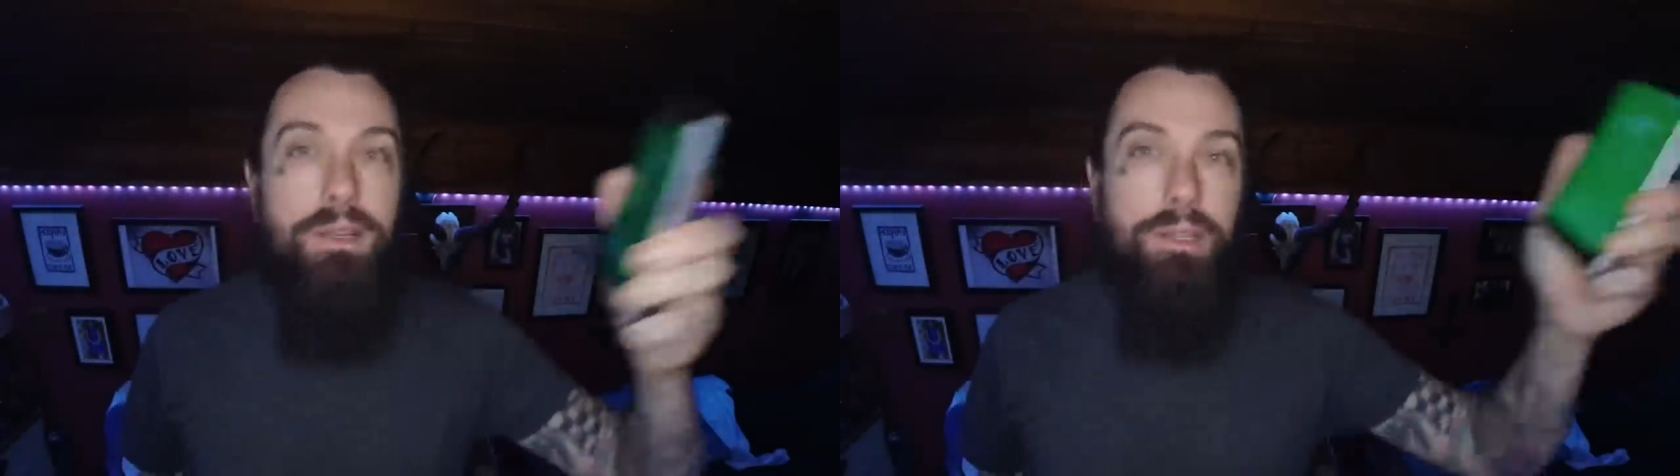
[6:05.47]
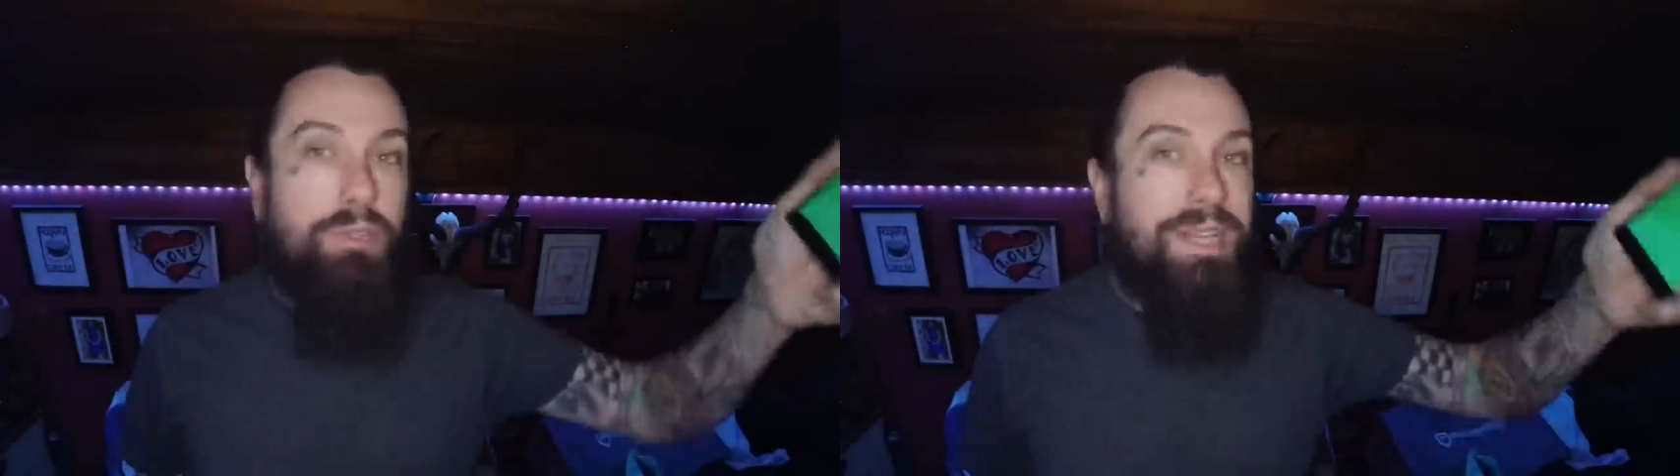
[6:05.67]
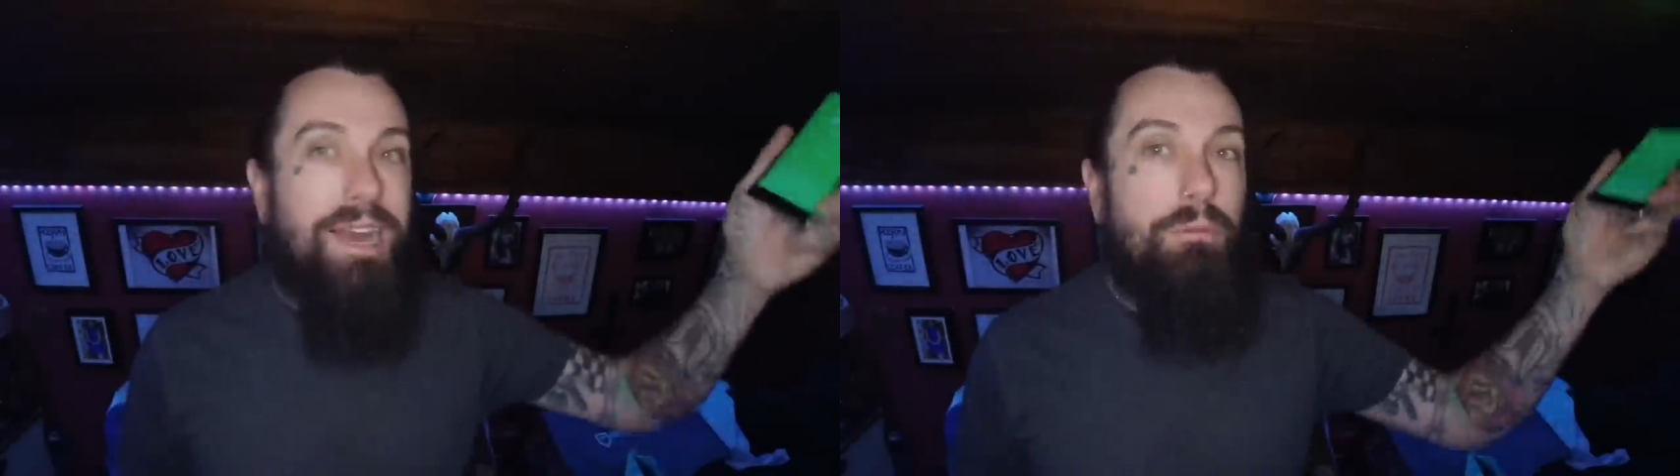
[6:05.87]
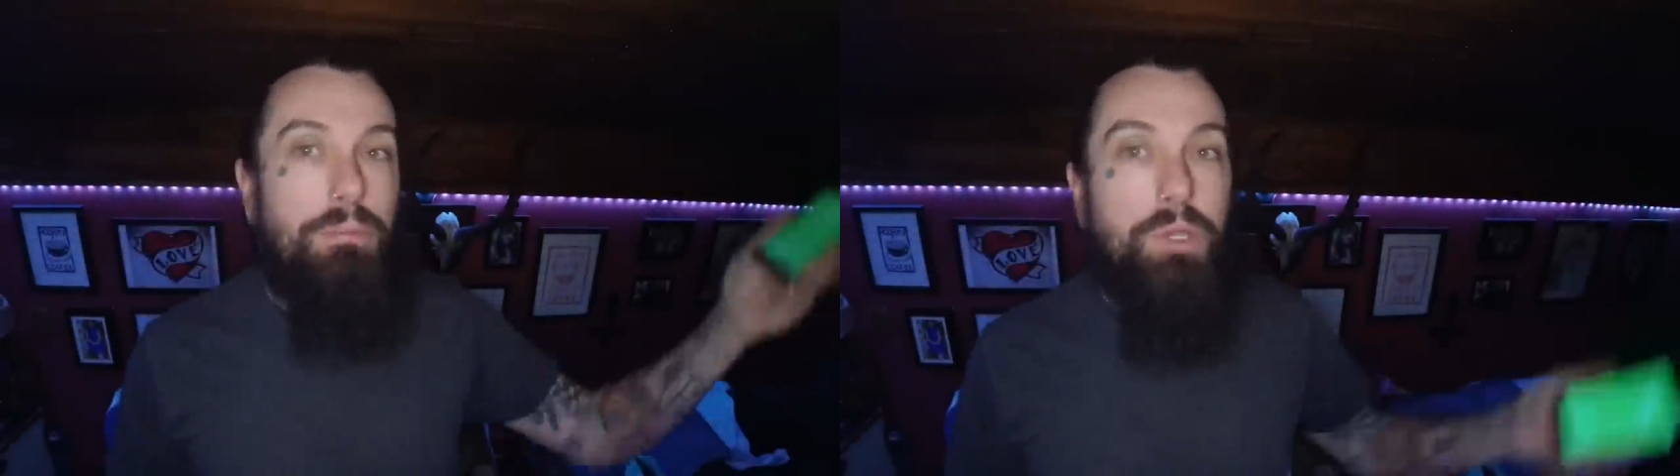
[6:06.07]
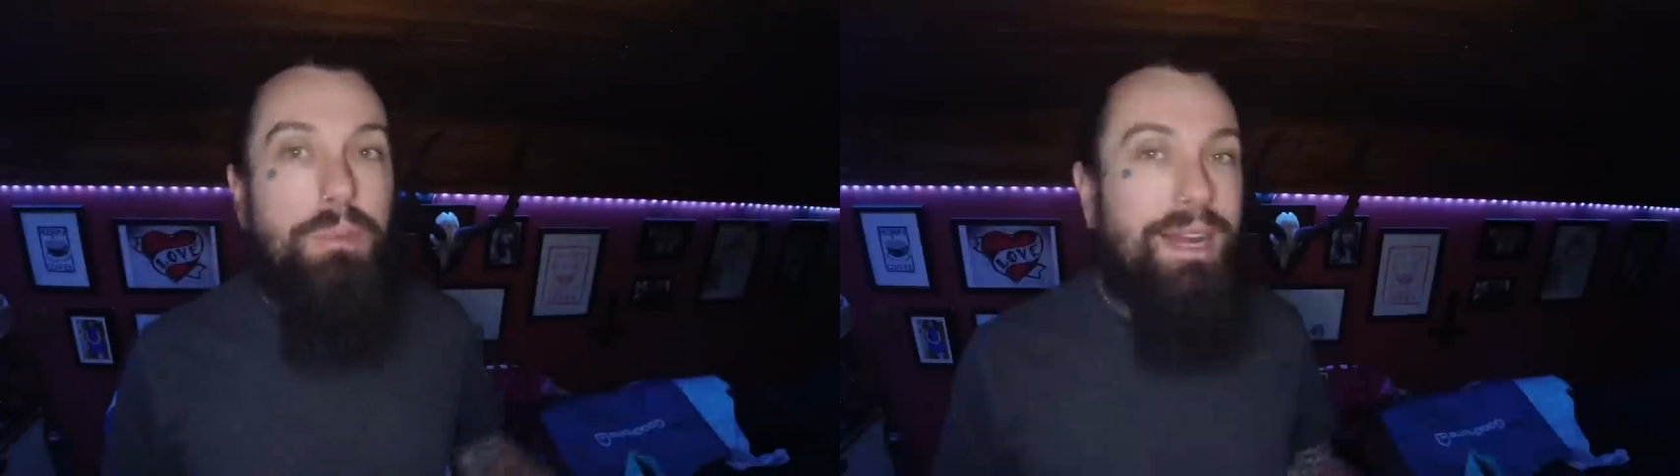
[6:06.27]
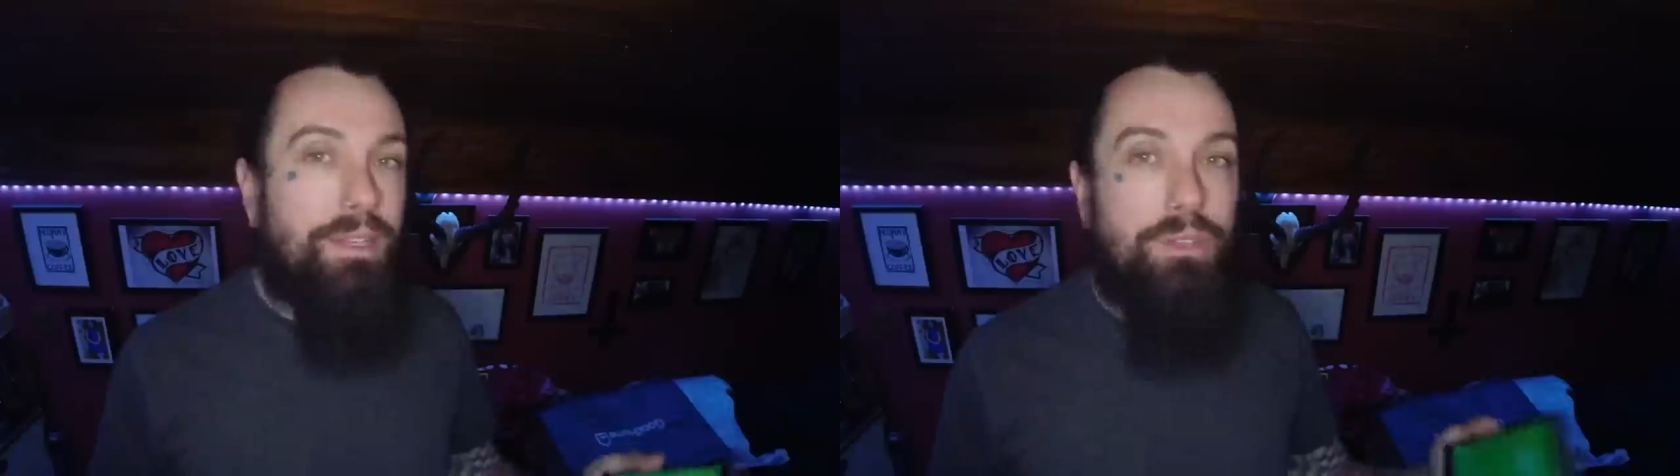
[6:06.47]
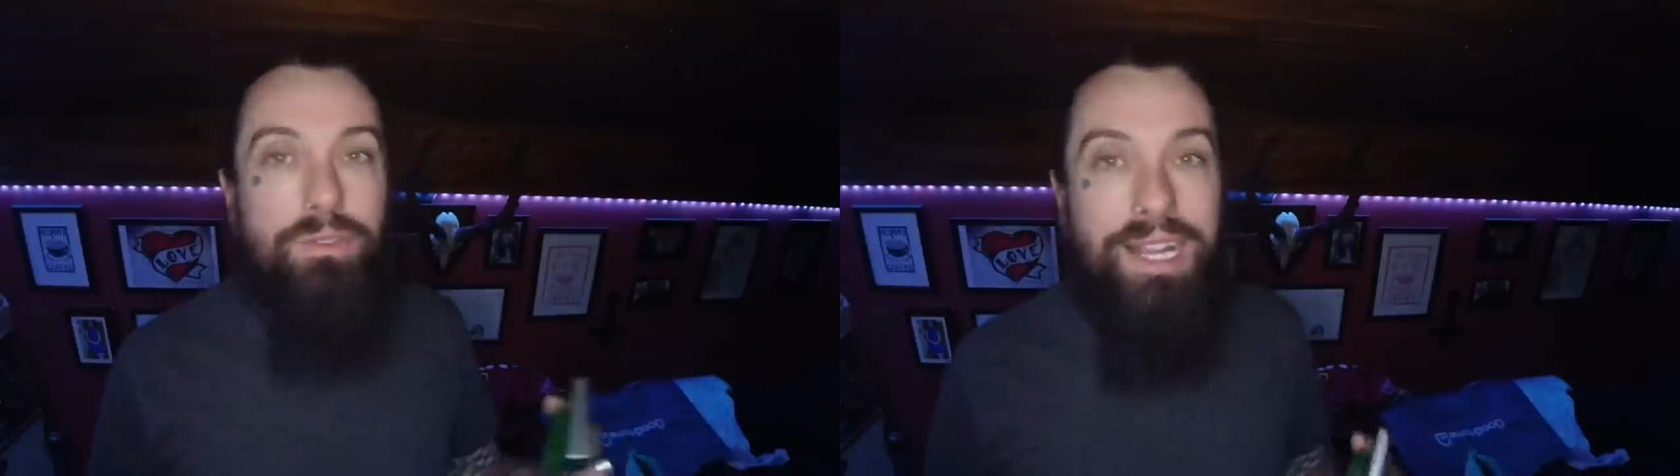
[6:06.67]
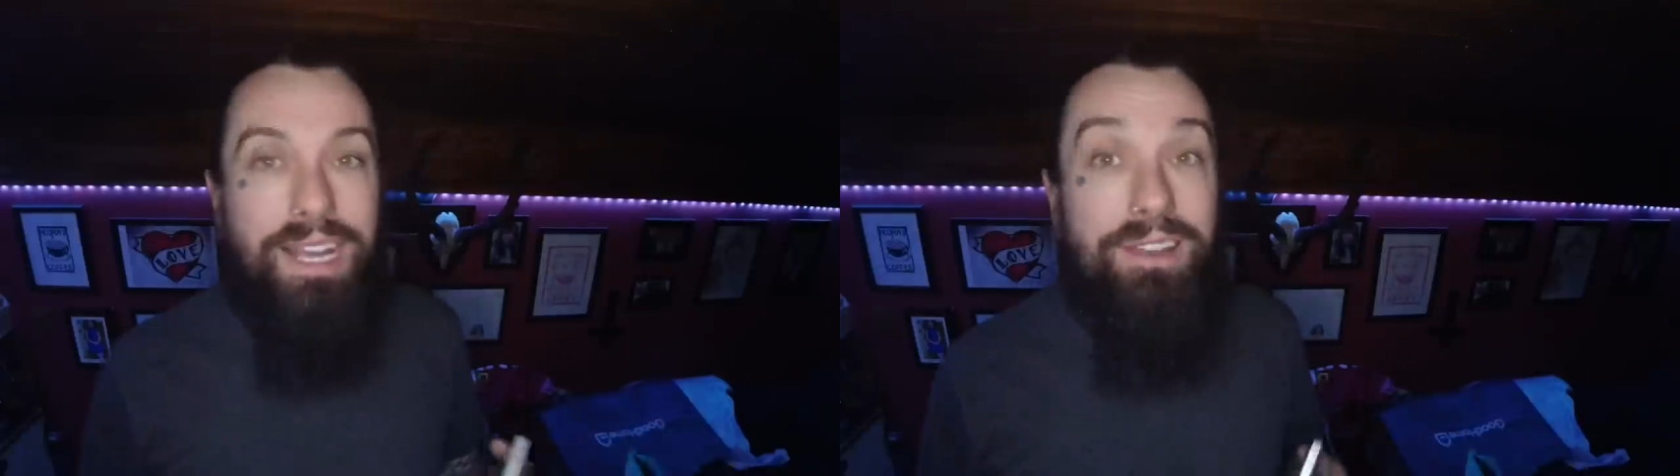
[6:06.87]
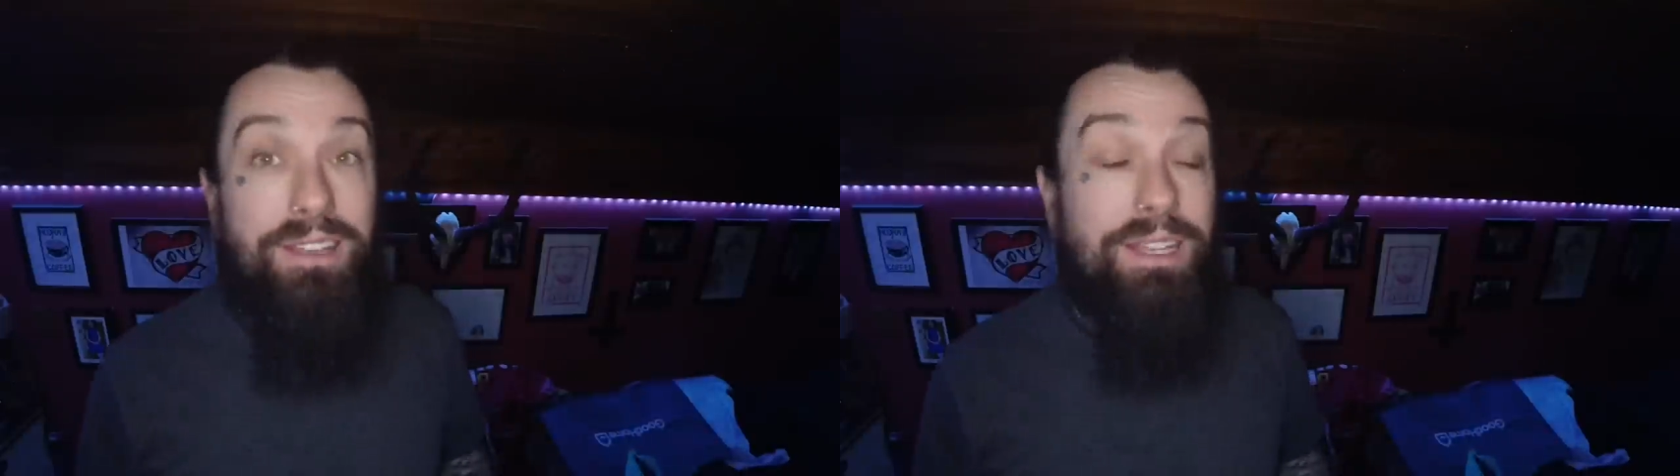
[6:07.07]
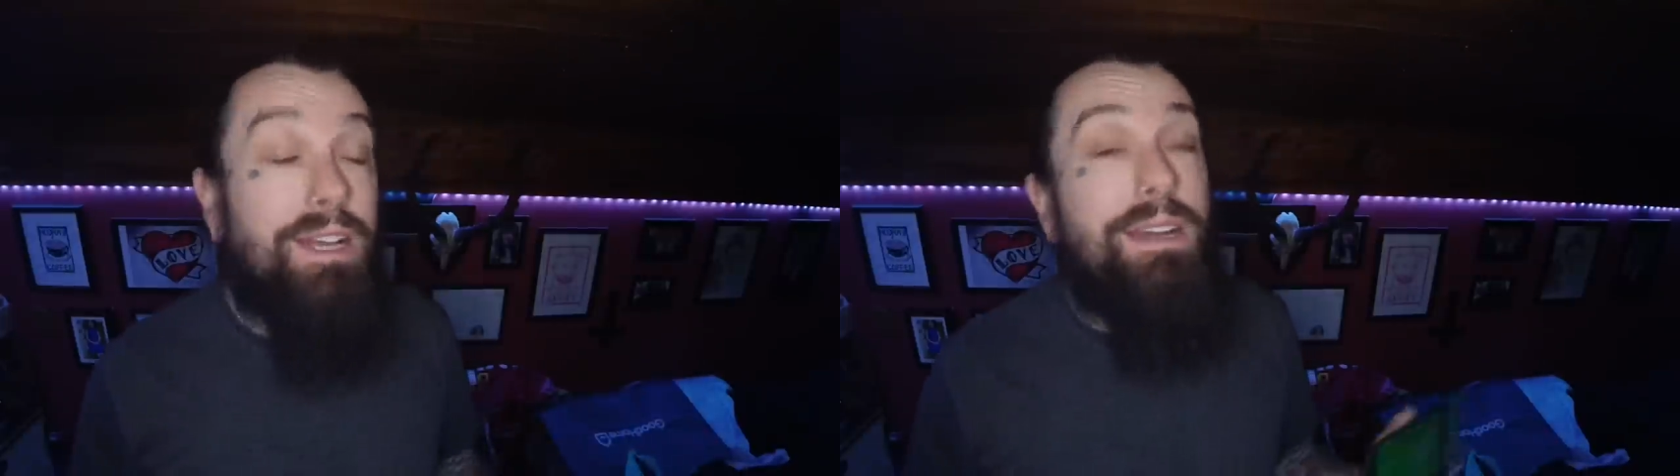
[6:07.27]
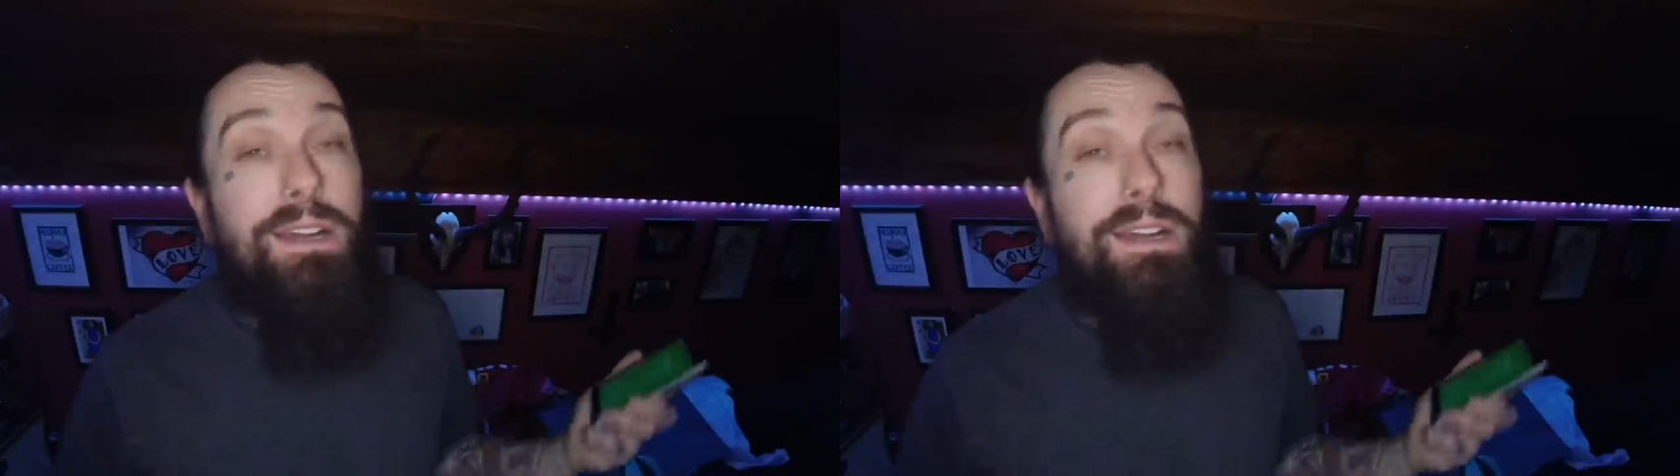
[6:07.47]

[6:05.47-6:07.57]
use it out mobile and all that kind of thing.